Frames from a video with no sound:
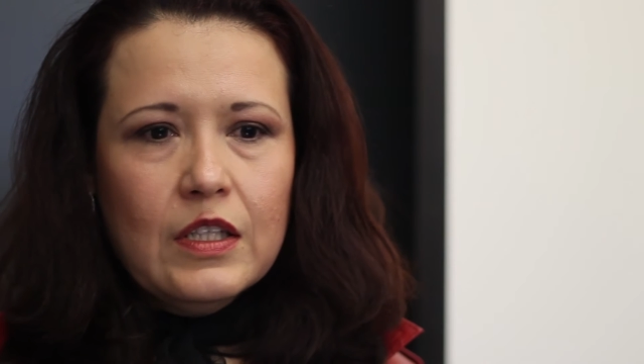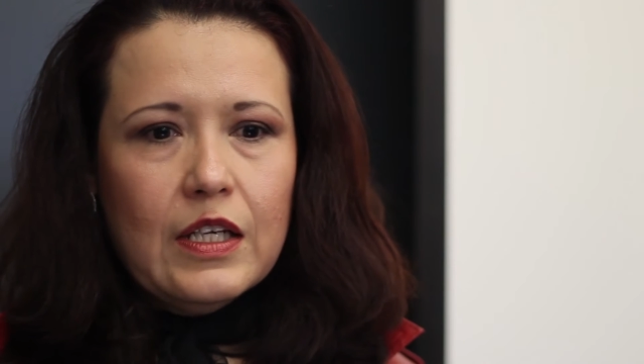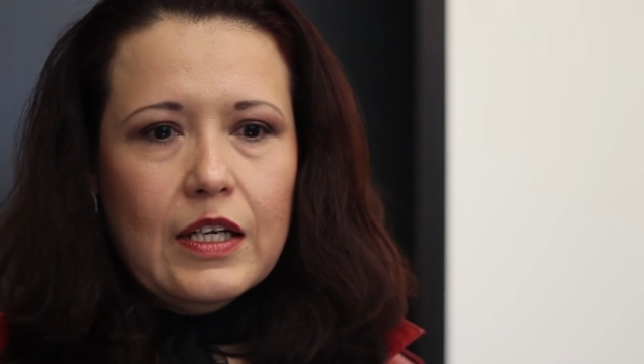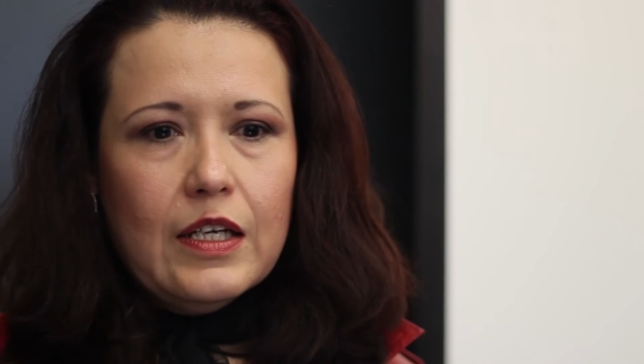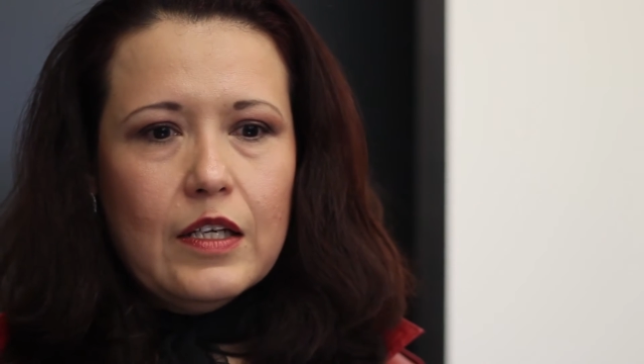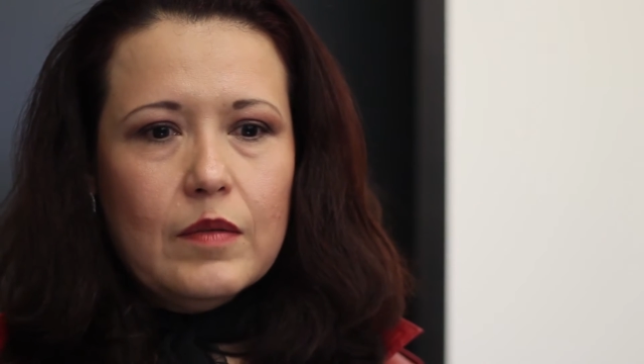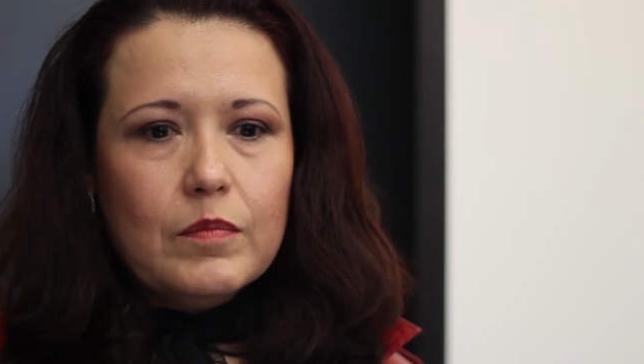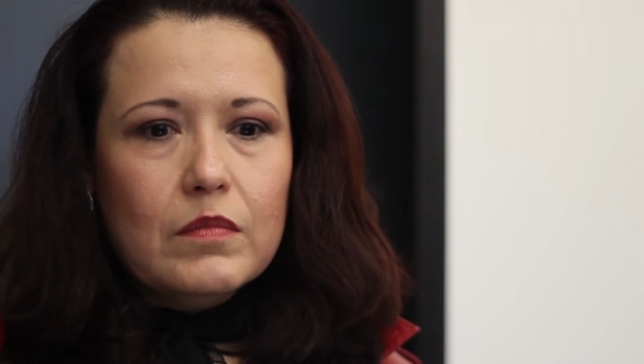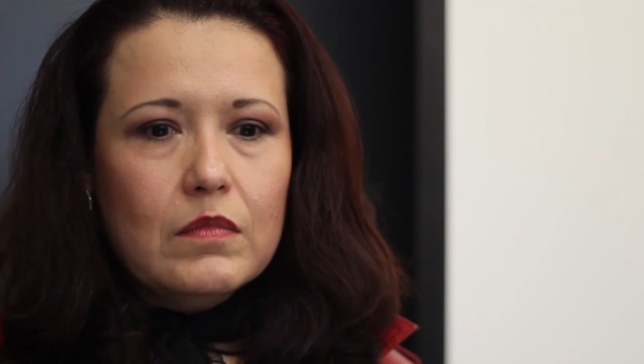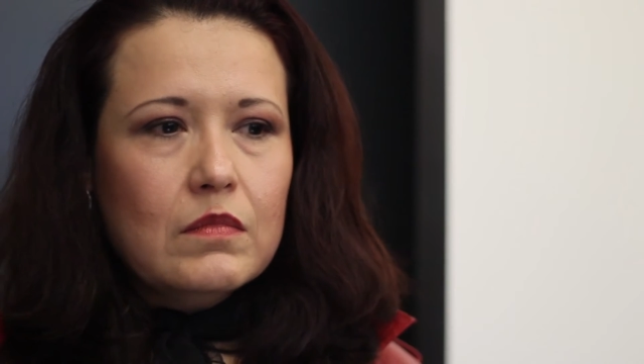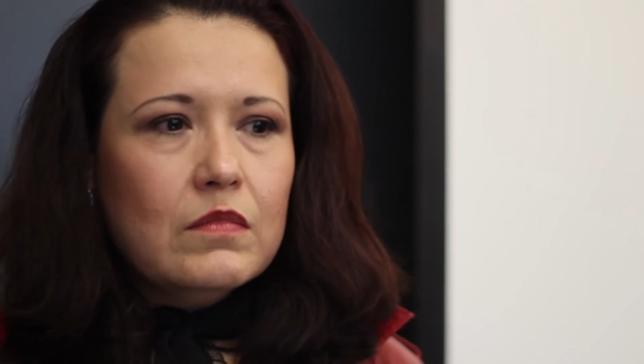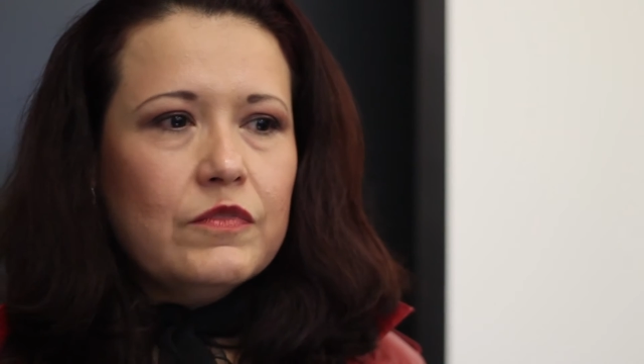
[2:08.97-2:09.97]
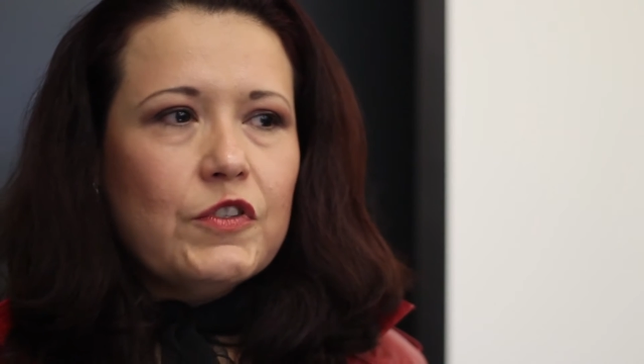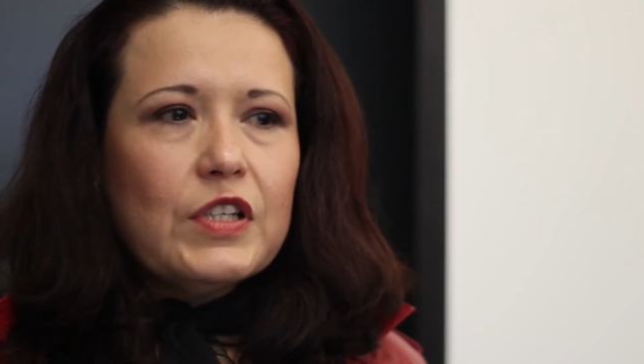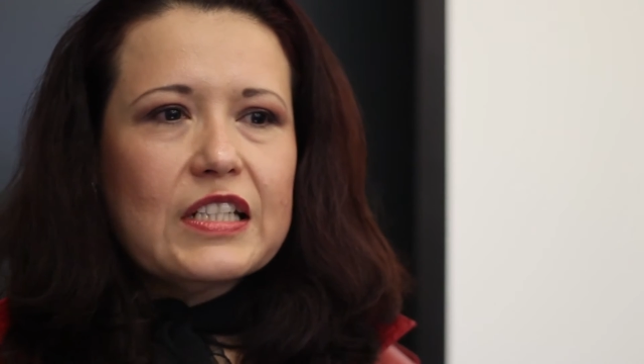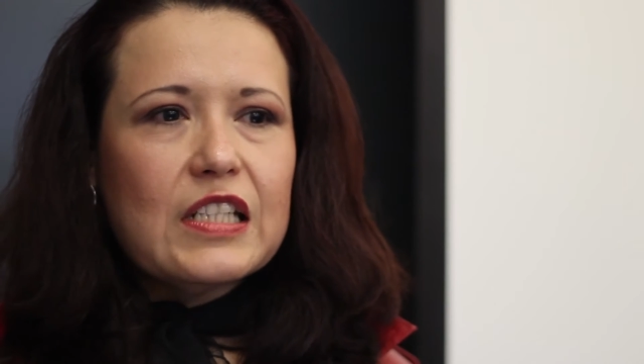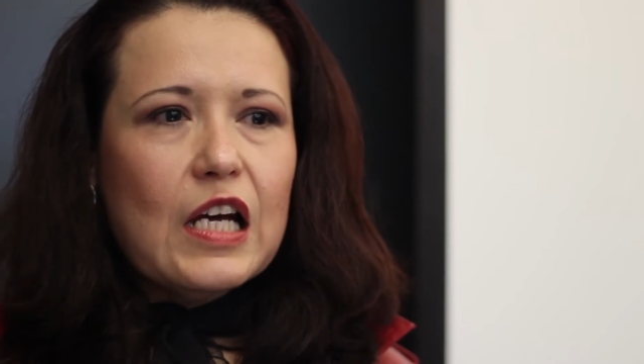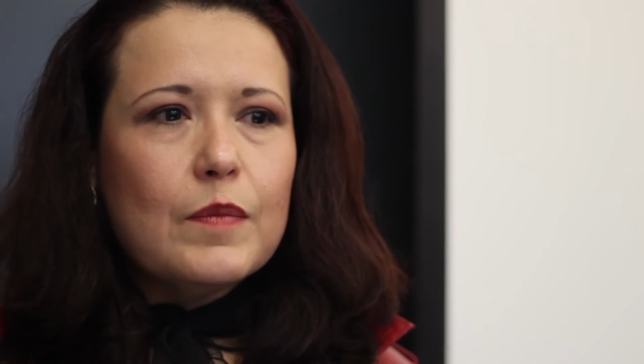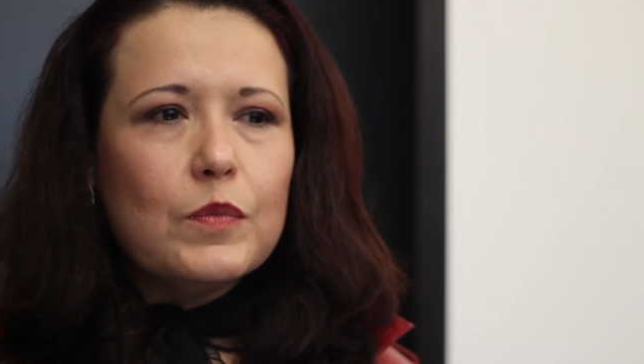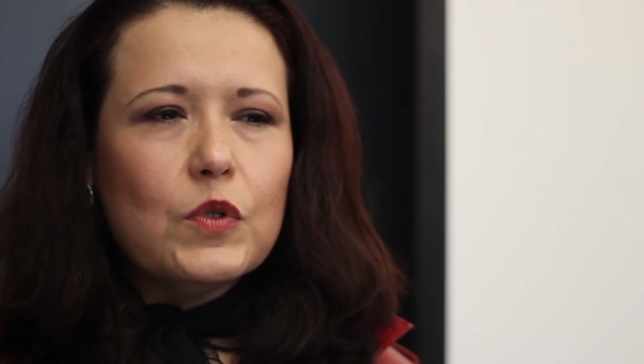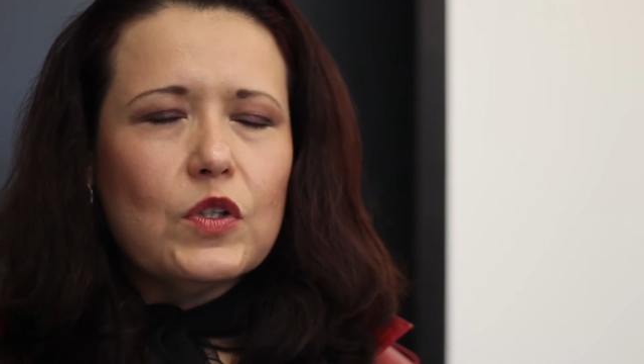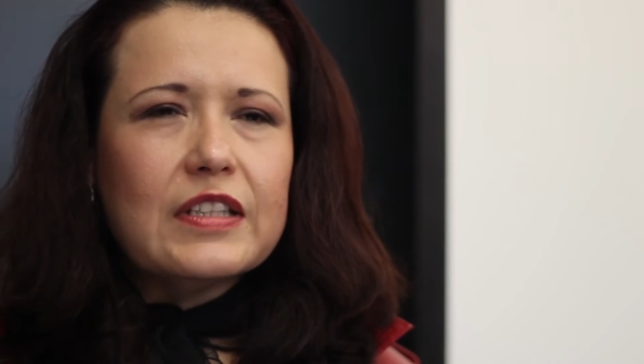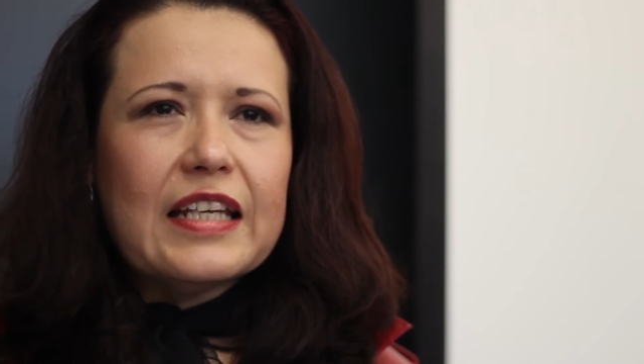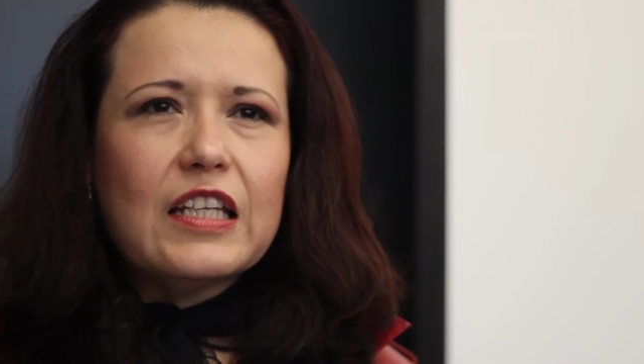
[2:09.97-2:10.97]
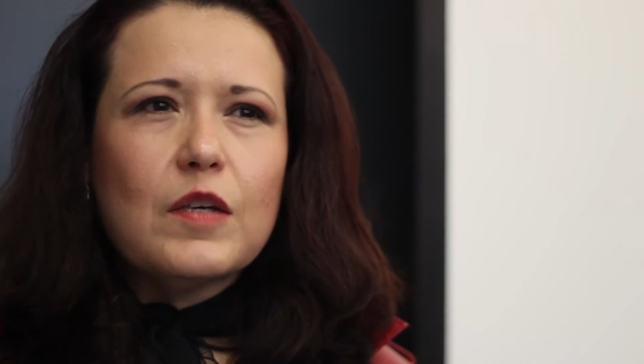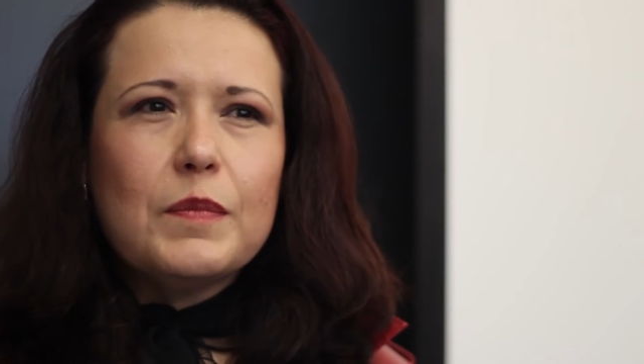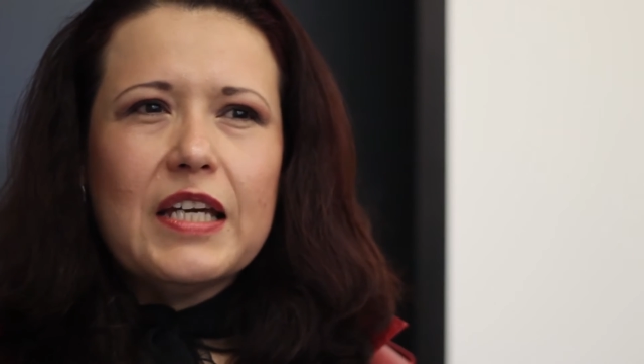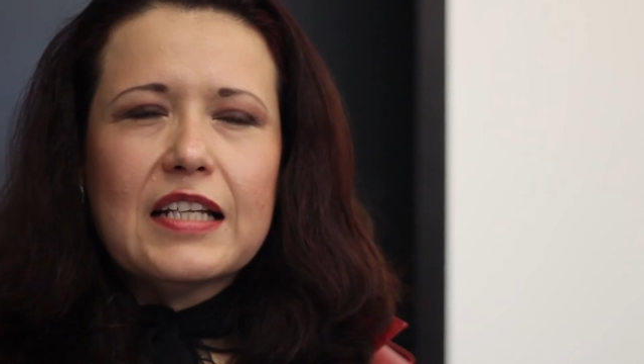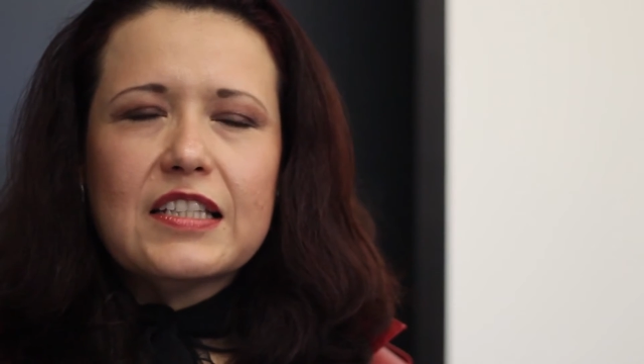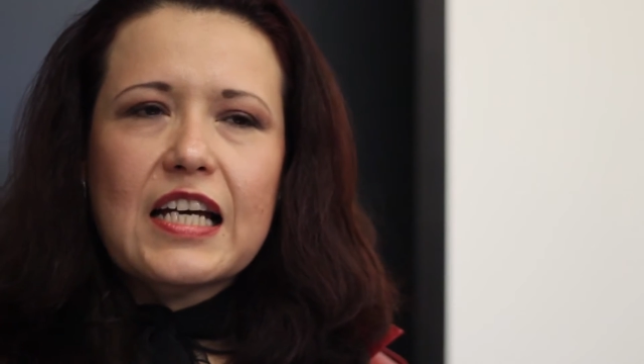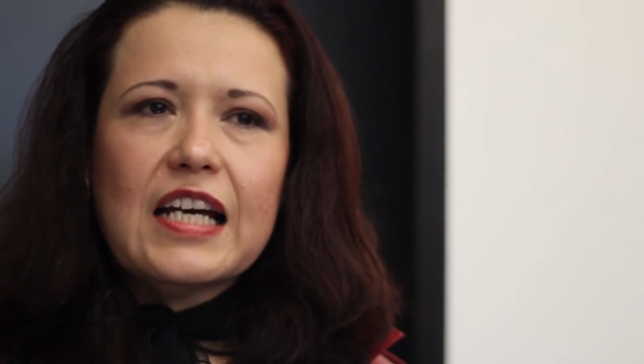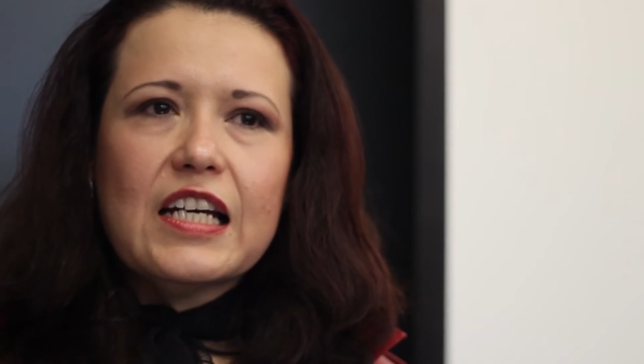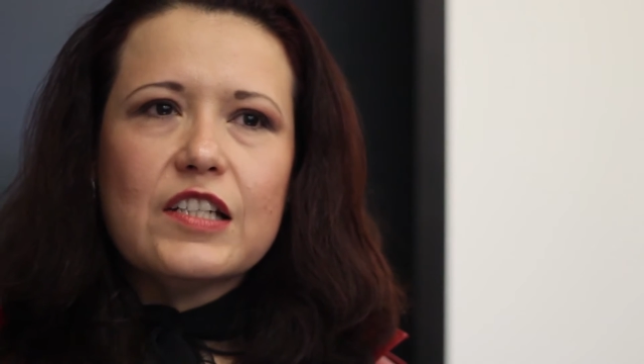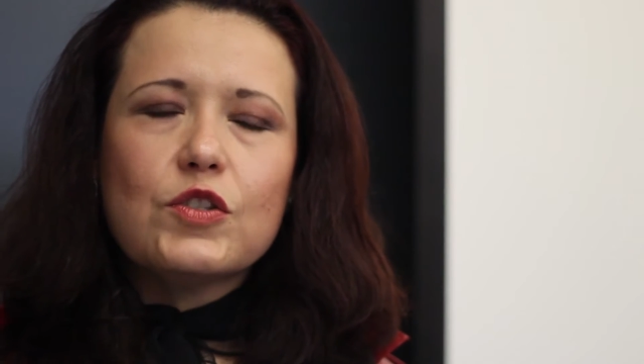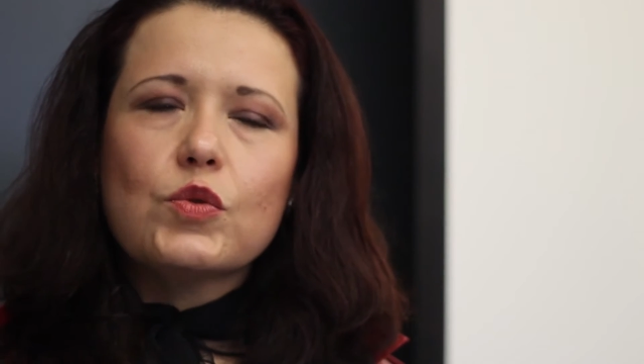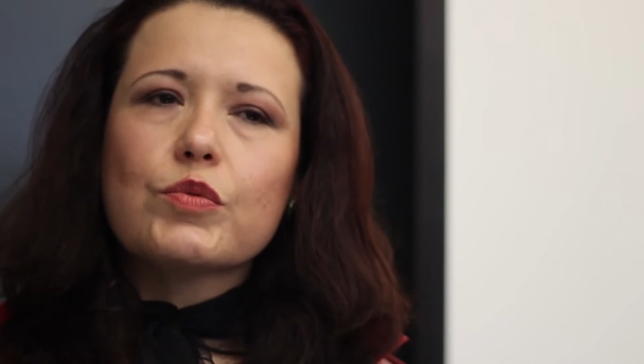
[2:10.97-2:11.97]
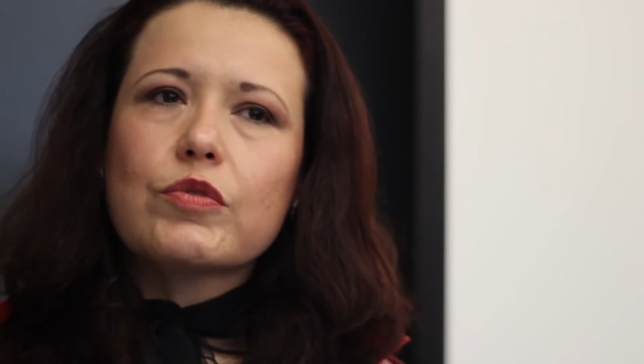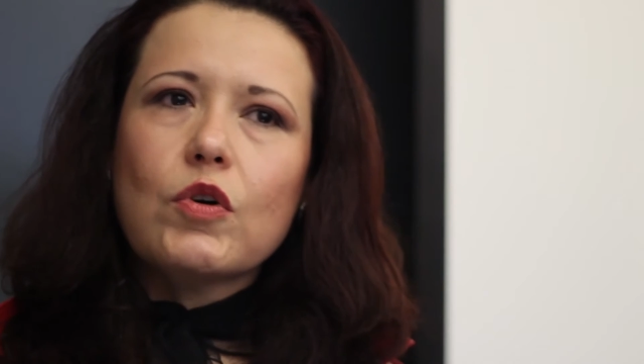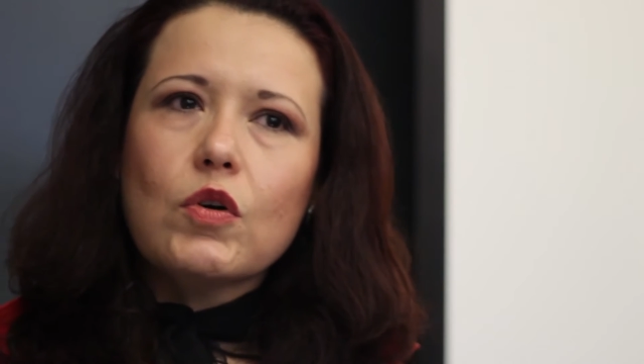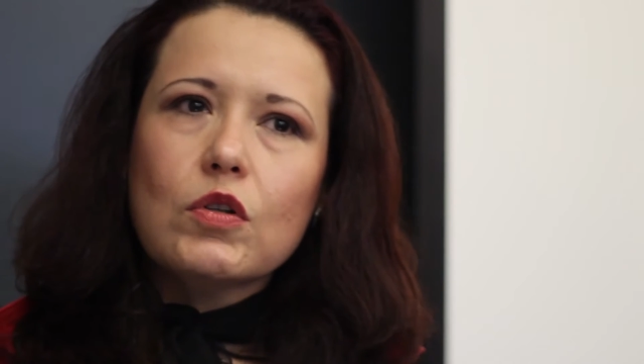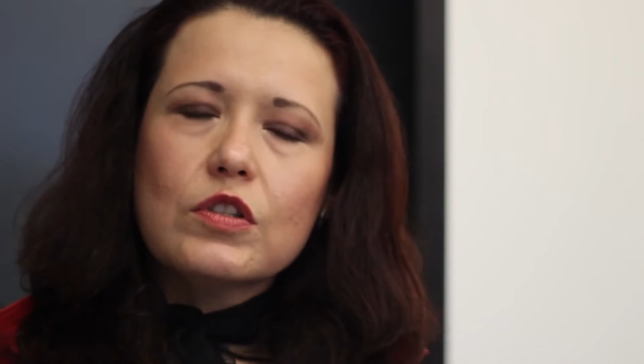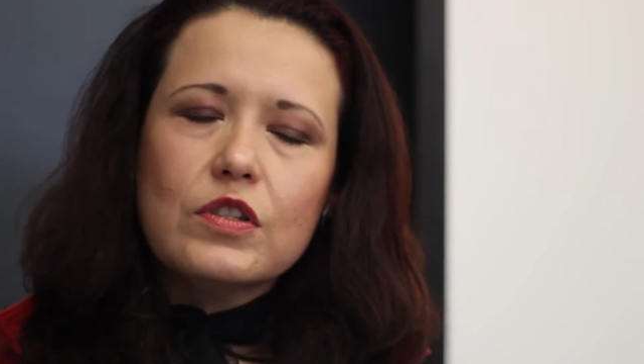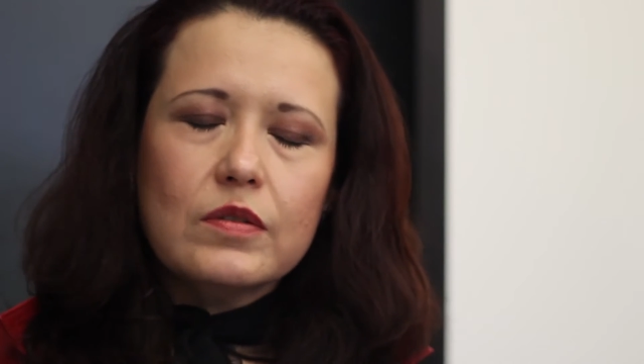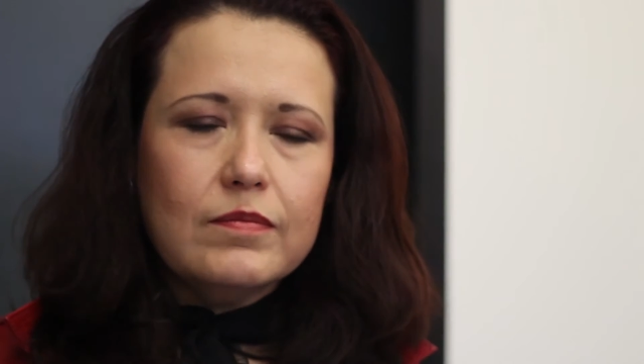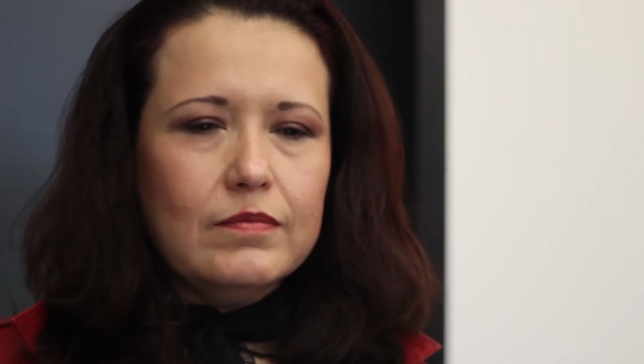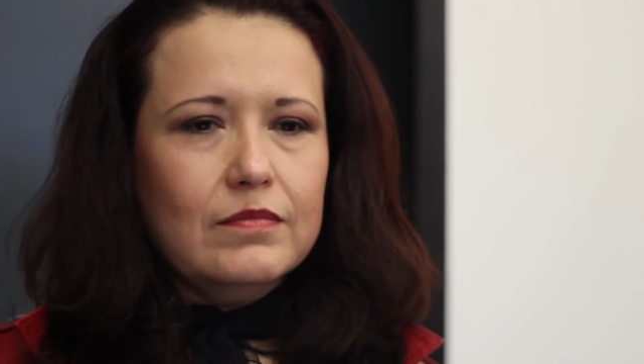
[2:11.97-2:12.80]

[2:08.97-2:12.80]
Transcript: um, for example, they can be attached to roles.